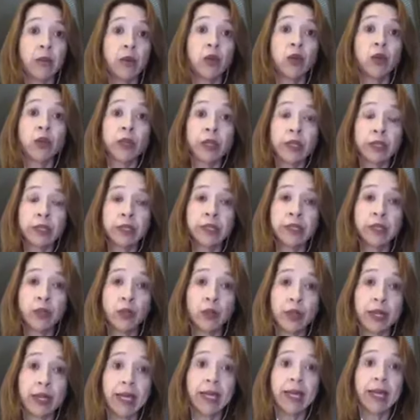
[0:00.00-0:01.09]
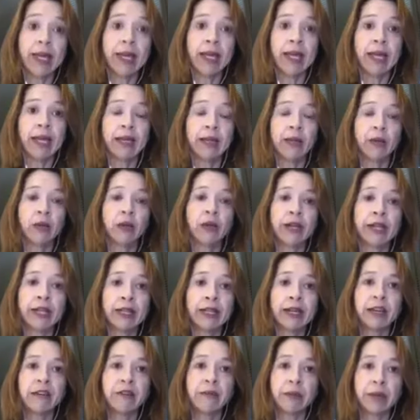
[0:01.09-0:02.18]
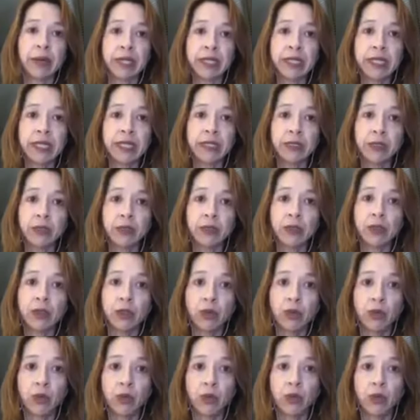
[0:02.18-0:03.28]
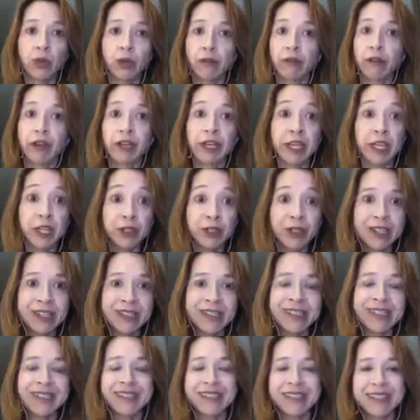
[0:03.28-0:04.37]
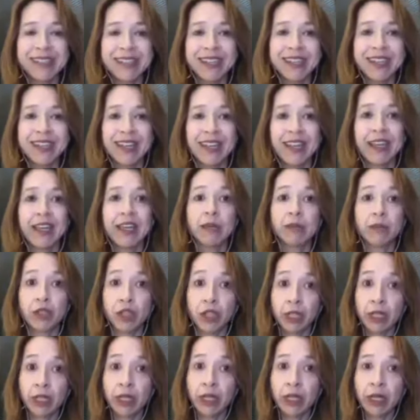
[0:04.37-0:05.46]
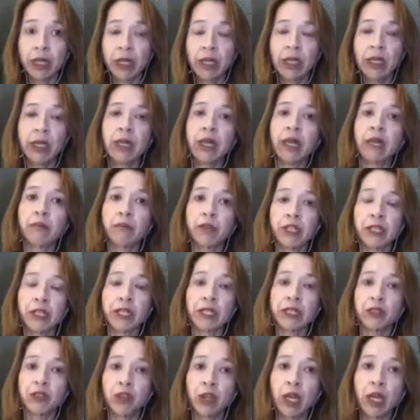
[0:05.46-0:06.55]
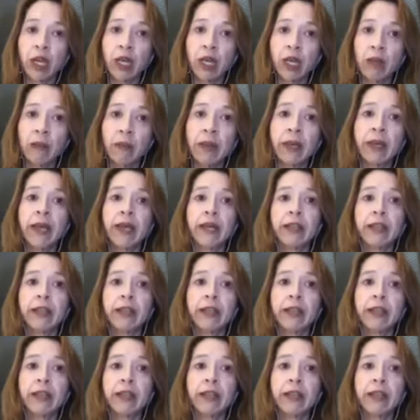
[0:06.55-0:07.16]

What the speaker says: earlier this week, and there were quite a lot of bystanders who were very curious to see Kim Jong-un and President Trump.